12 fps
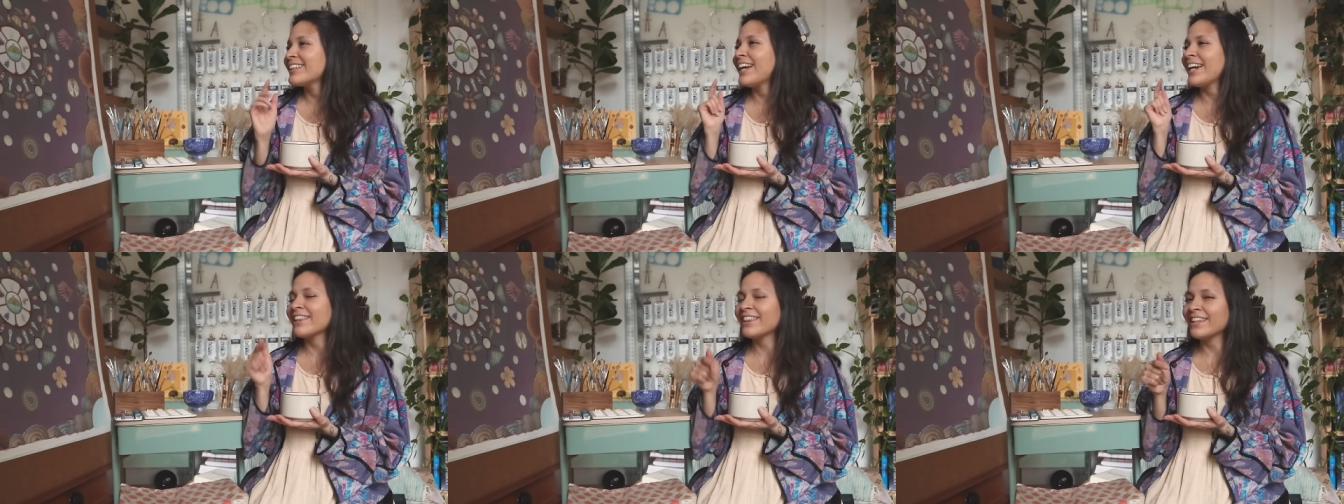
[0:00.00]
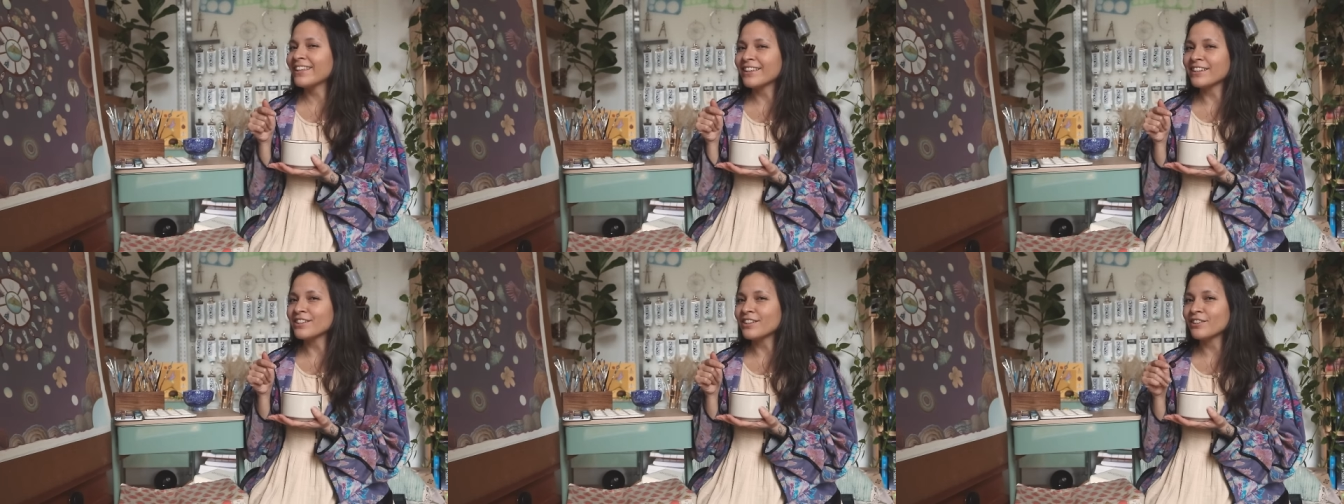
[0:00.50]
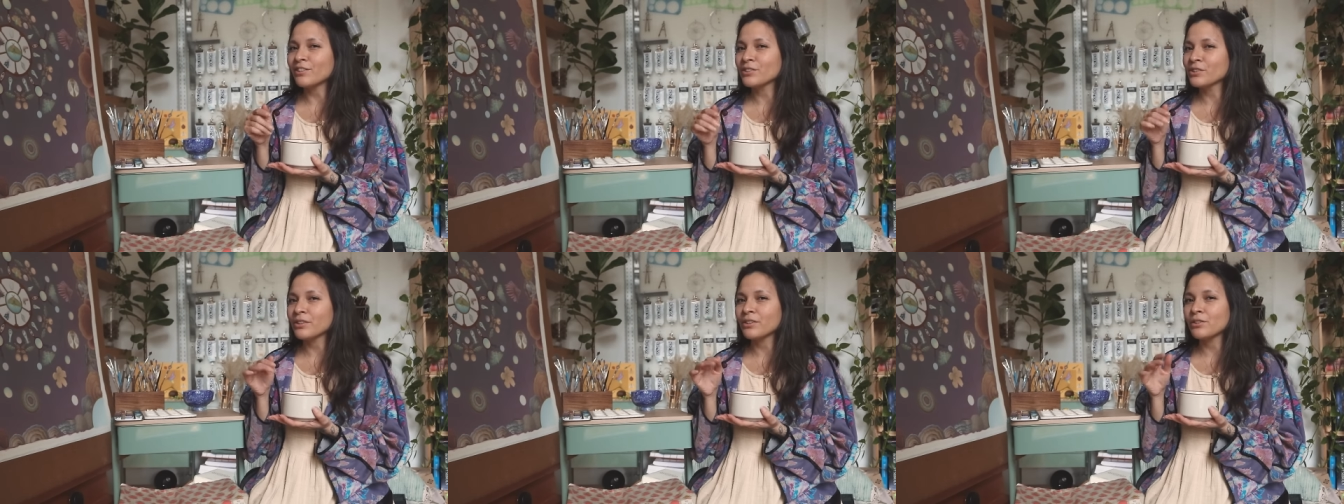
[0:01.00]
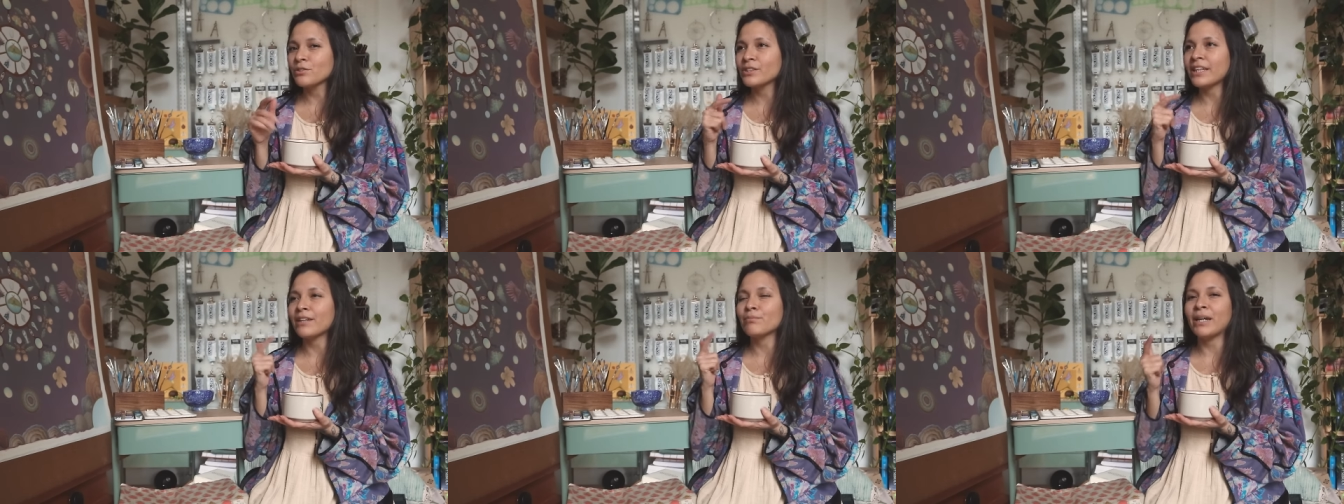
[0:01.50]
I think the jar also
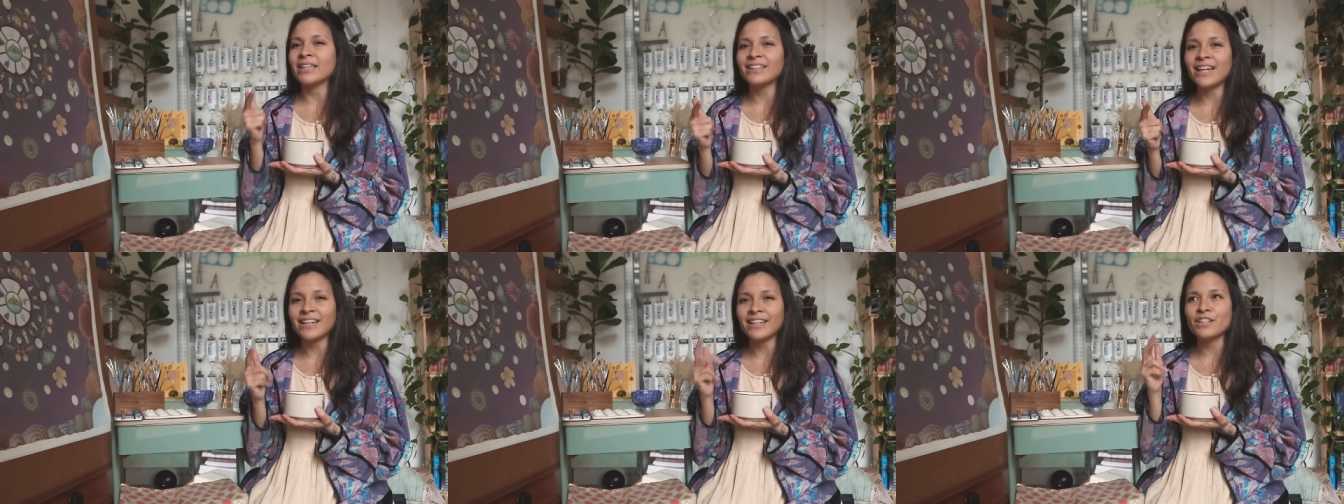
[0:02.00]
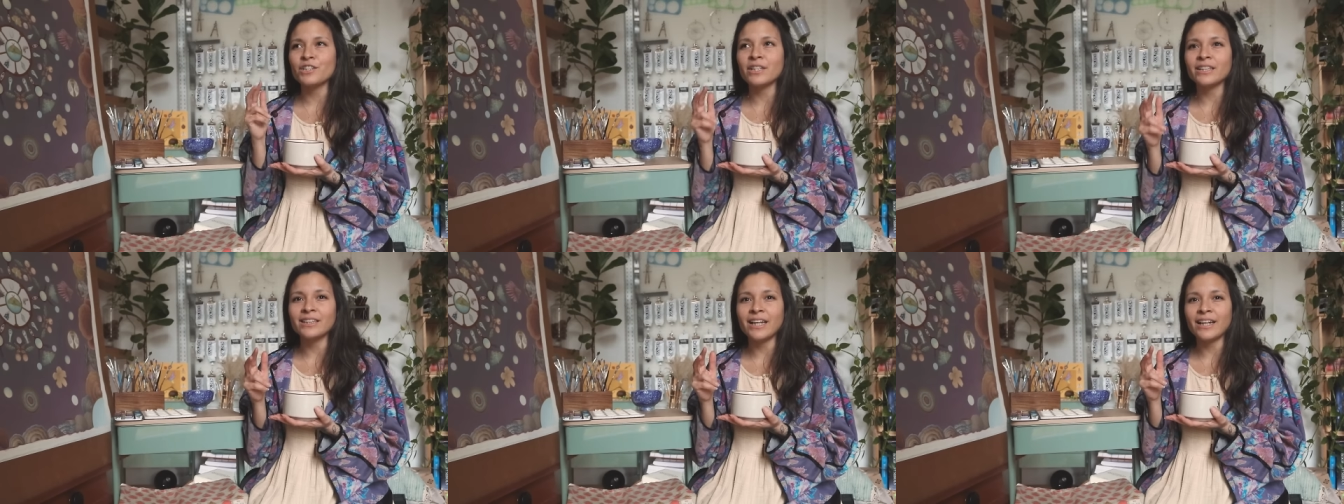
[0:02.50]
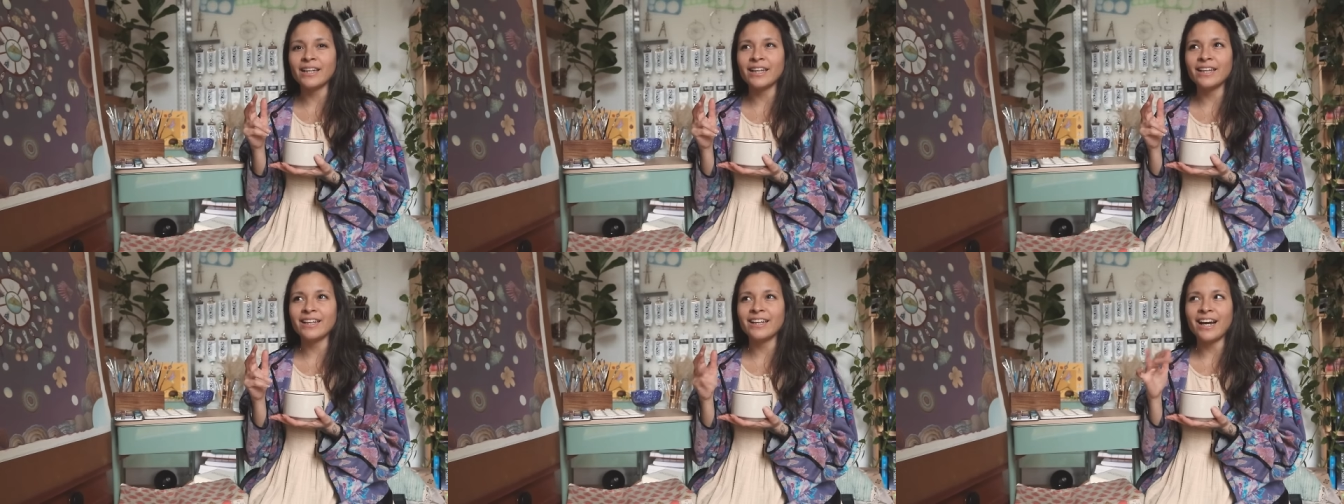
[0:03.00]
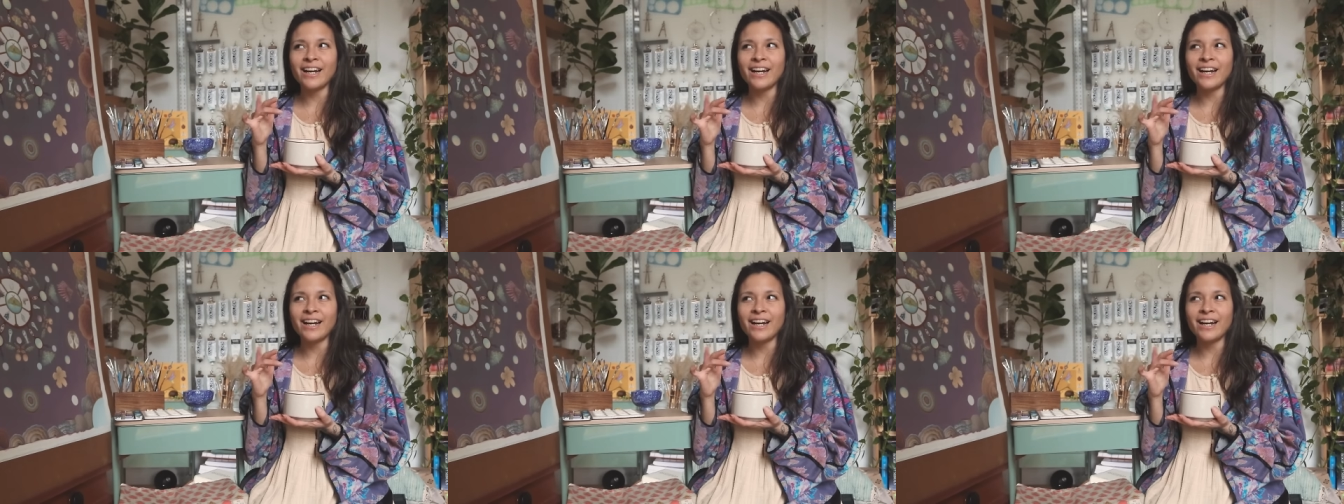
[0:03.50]
includes like maitake, shiitake,